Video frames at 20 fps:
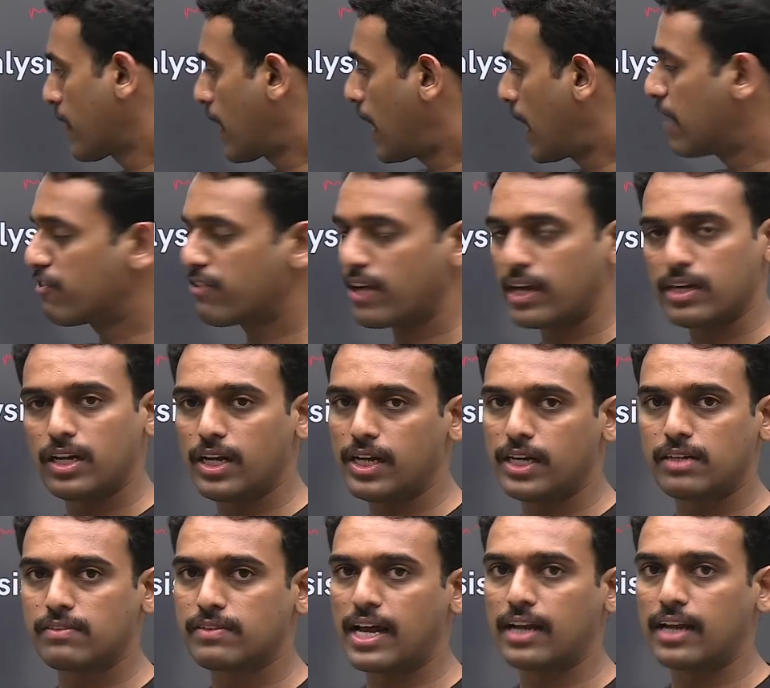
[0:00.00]
And finally, it
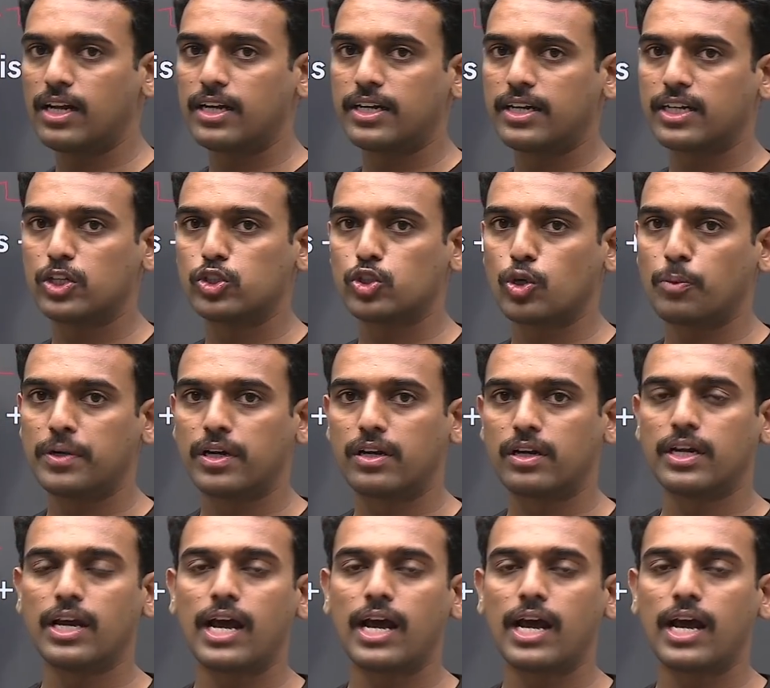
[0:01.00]
is analytical geometry.